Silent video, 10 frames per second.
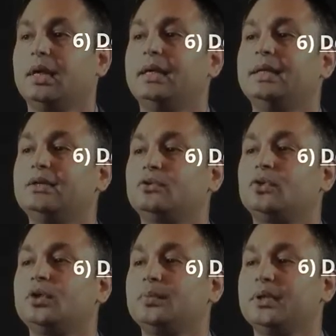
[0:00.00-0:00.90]
and that is
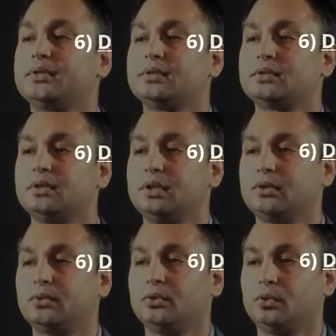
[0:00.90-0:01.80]
going to be essentially
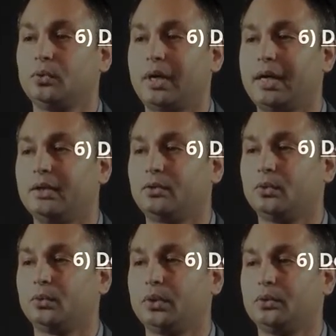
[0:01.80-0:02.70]
equal to I
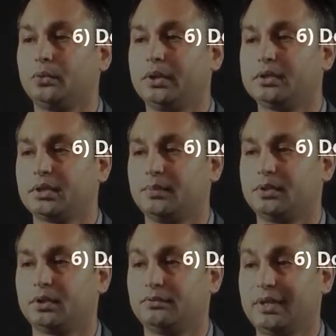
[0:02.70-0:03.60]
equal to 1 to n
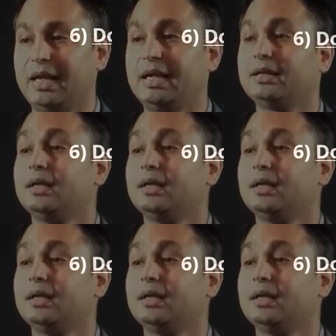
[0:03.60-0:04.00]
summation of that